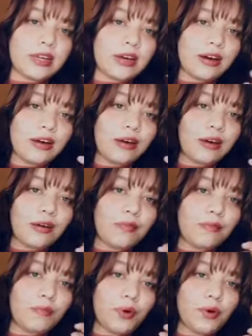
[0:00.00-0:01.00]

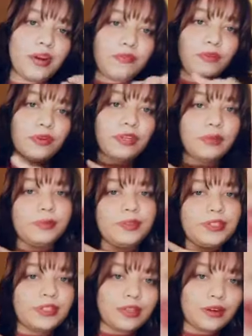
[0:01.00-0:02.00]
more affordable
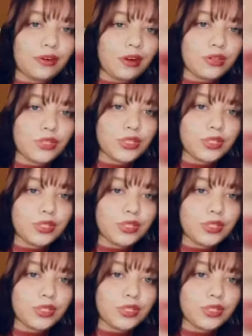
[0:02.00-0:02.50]
than the Crush.